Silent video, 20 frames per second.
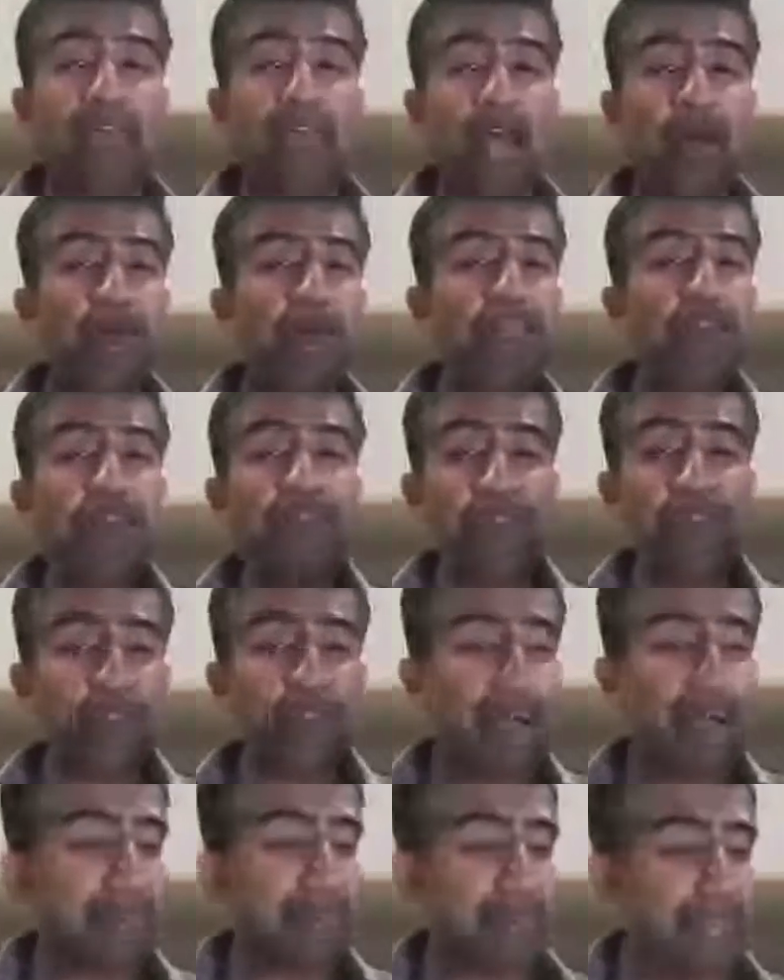How many of you
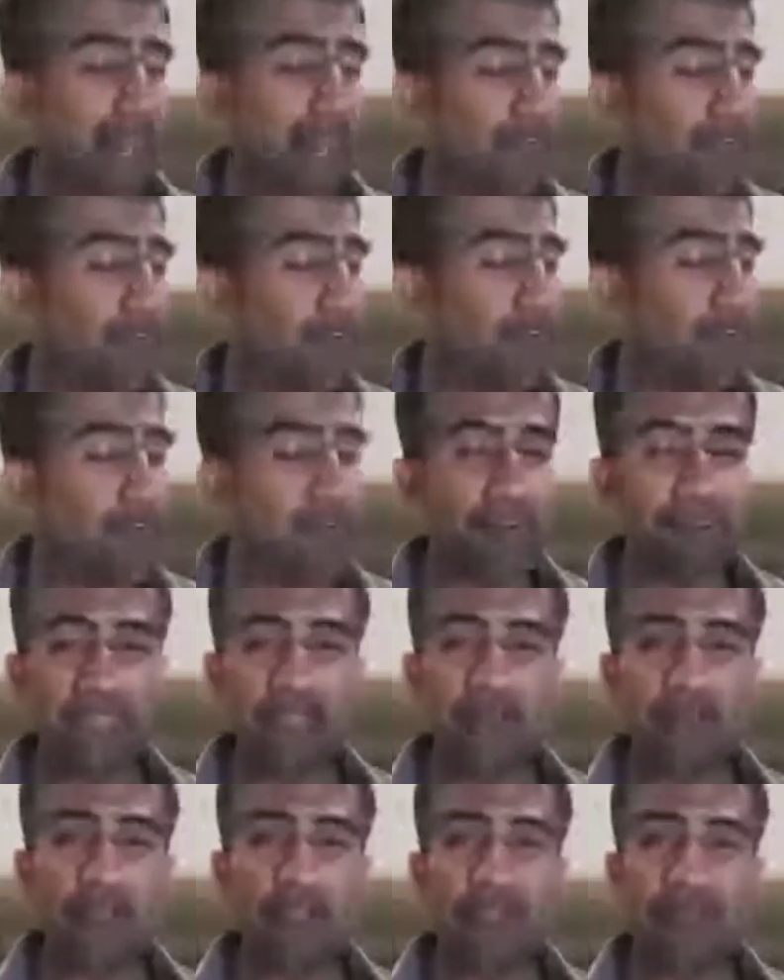guys have coffee?
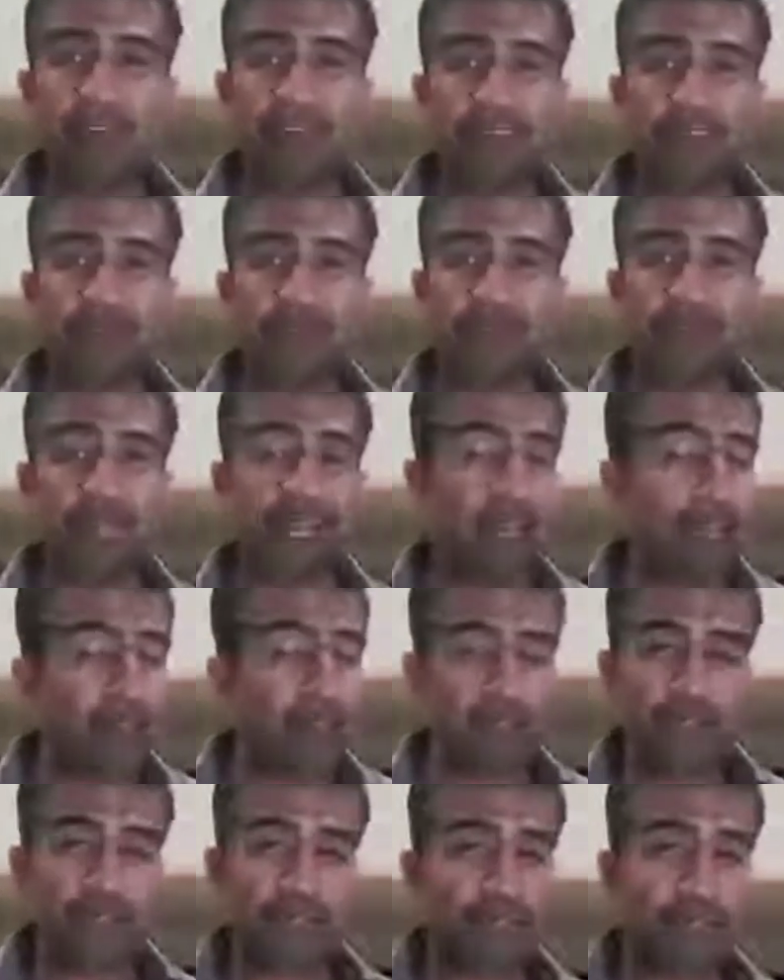How many of us do that? I know I
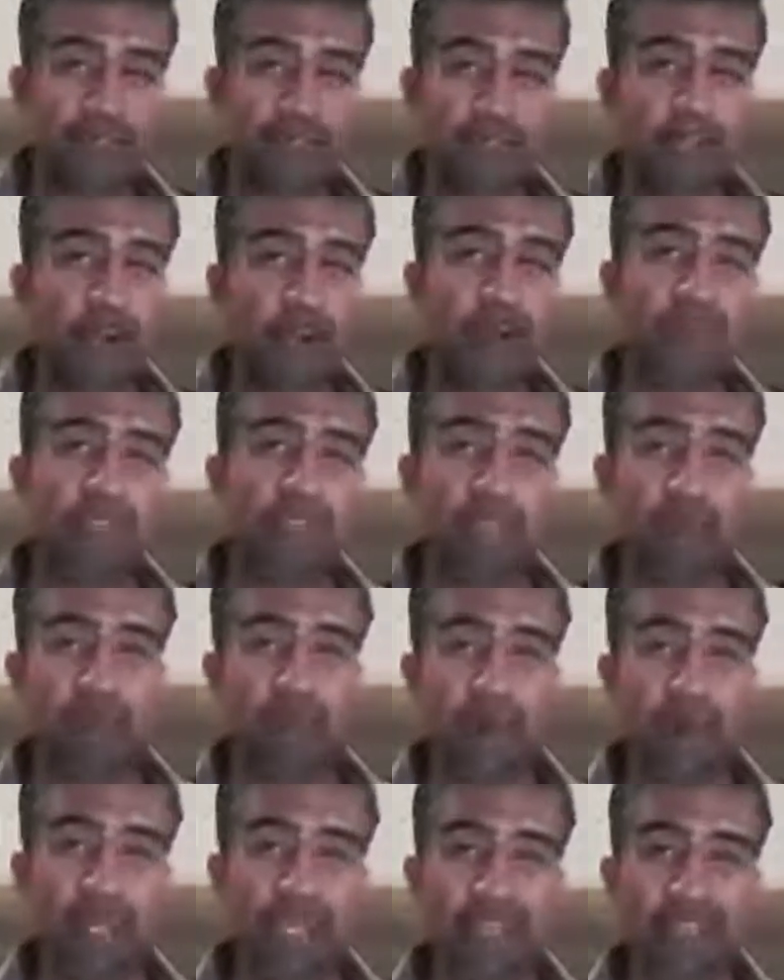used to have a coffee in the
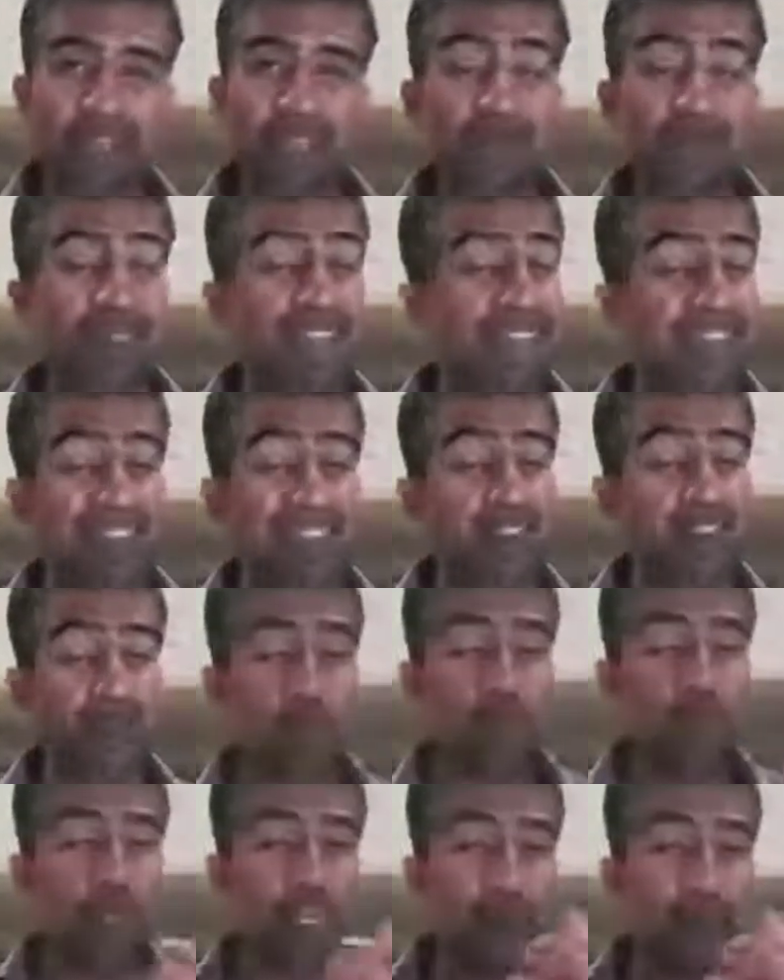morning. It took me ages to
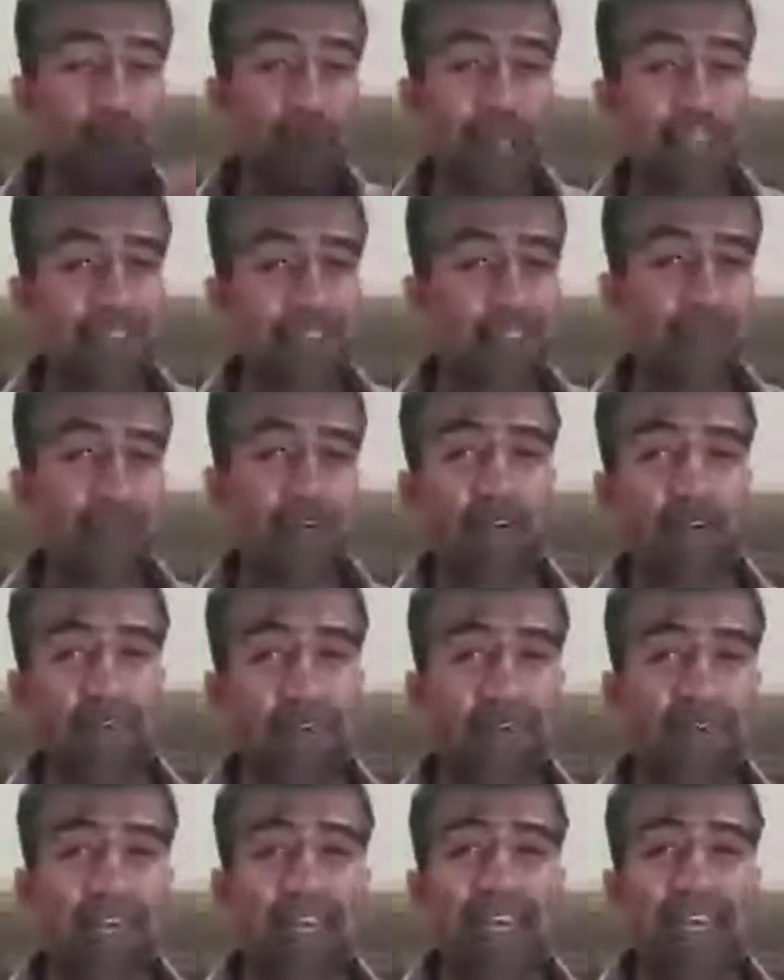wean myself off
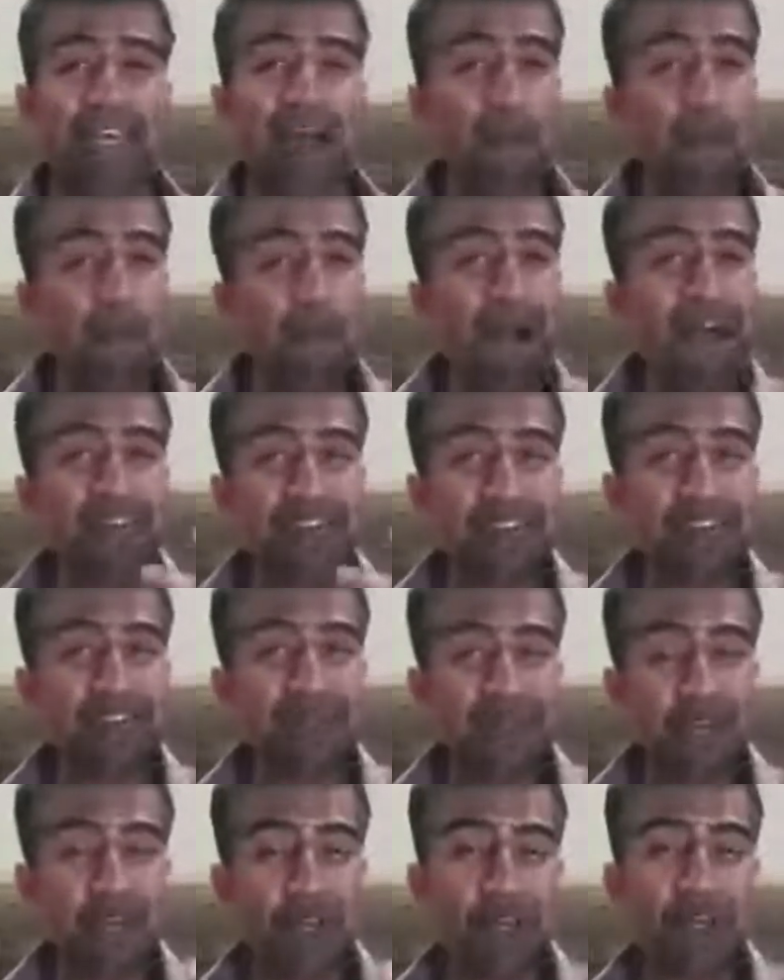of a massive
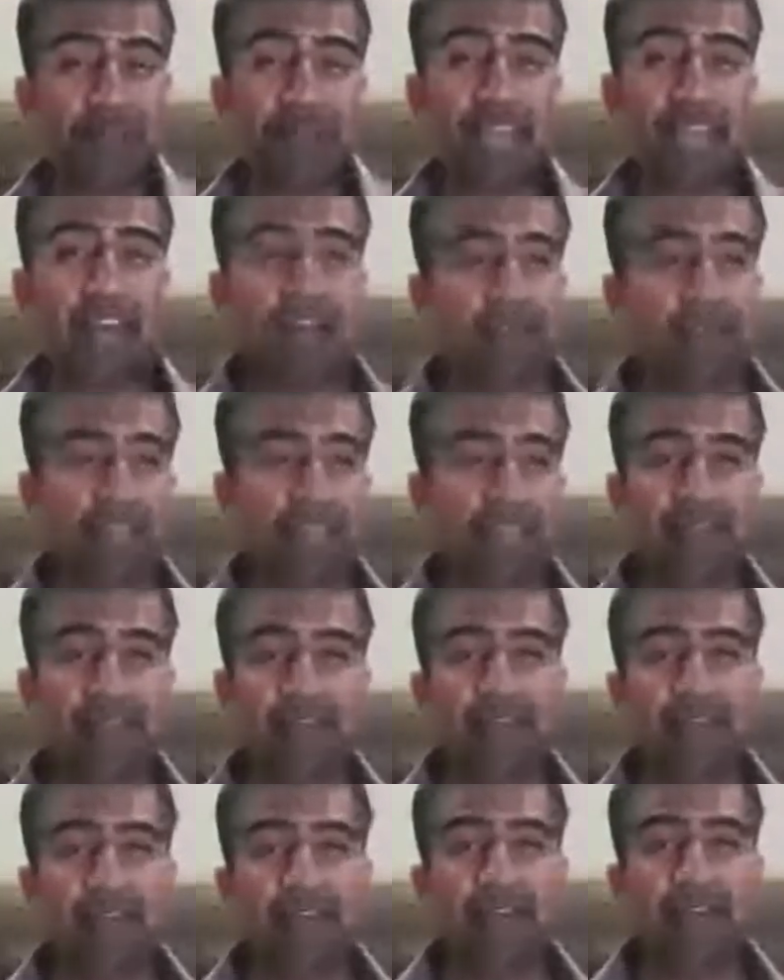dose of caffeine,
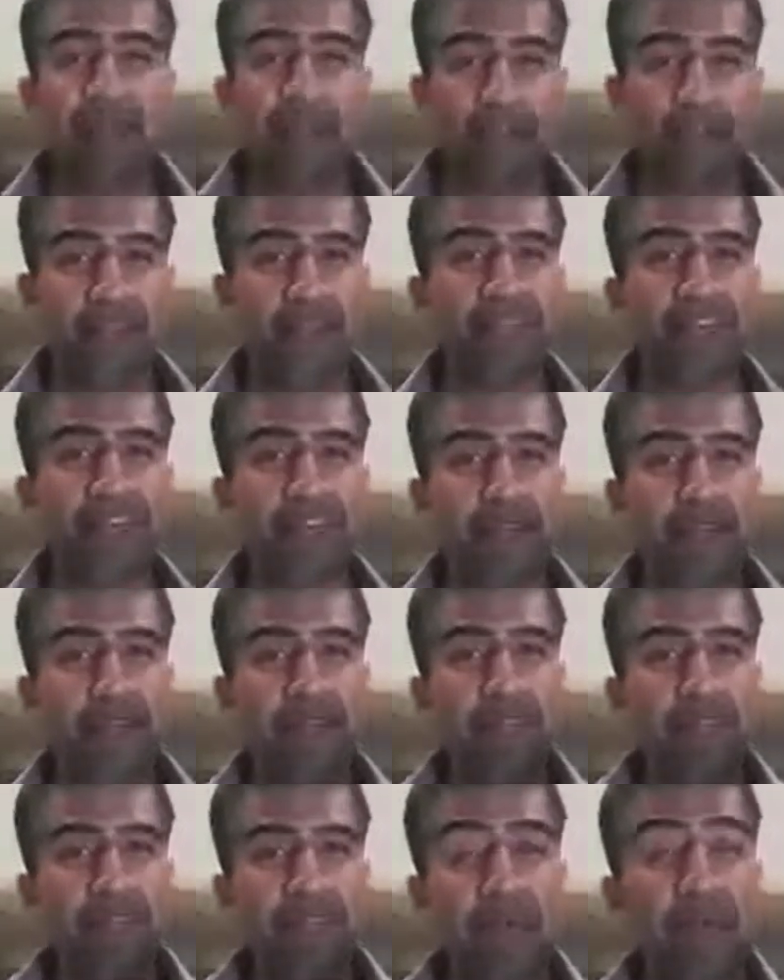right? So
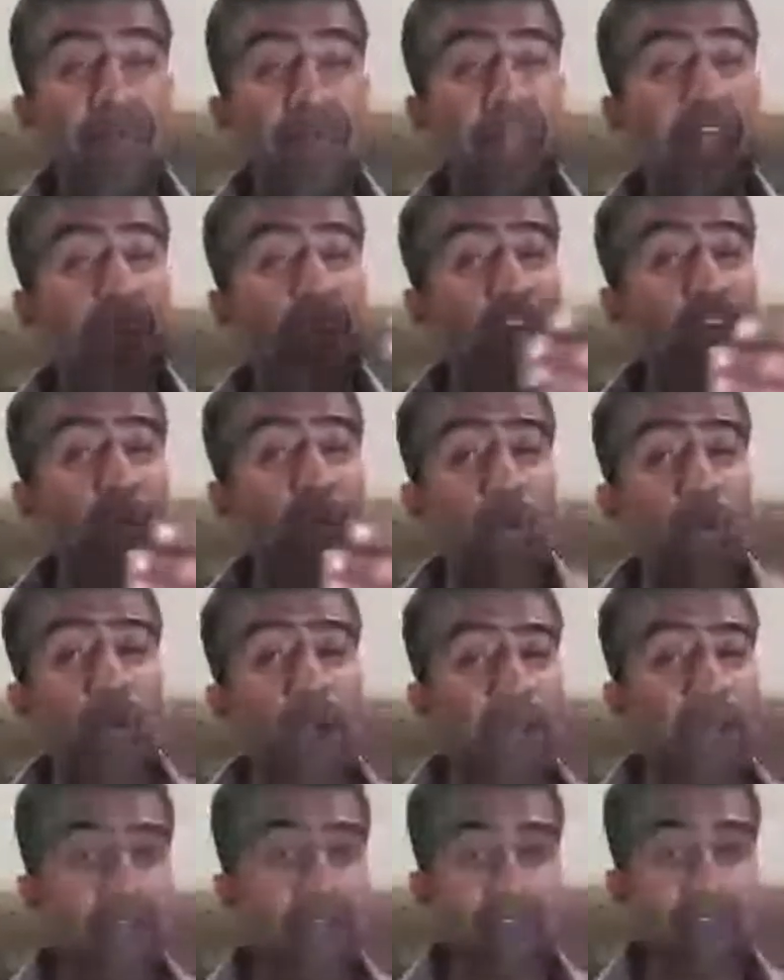that becomes your
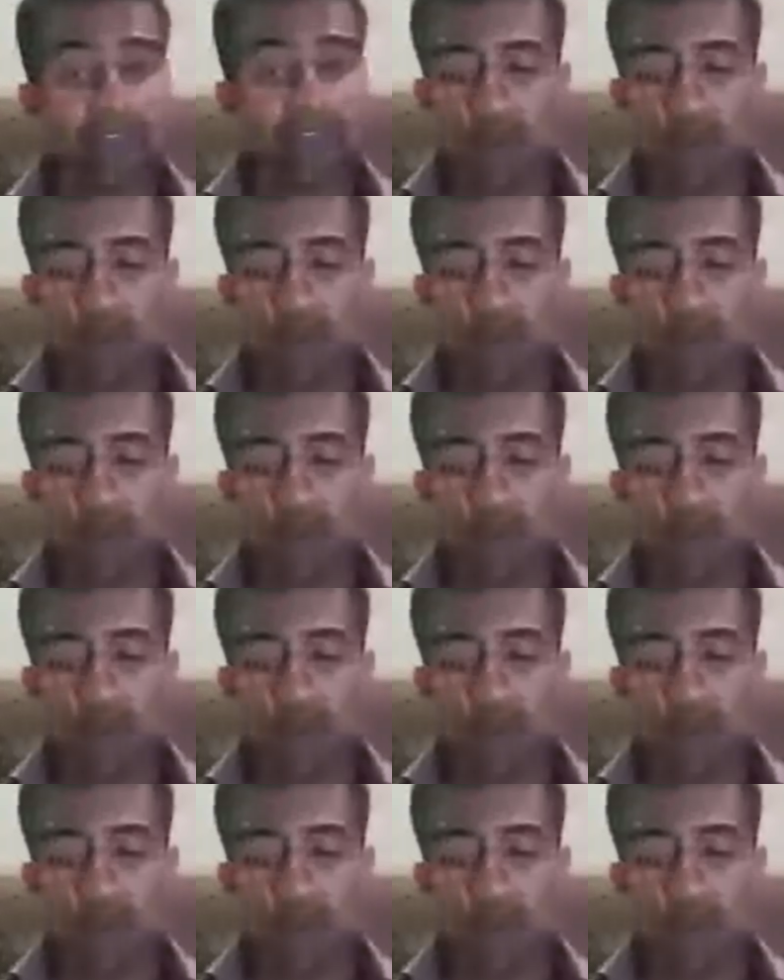when.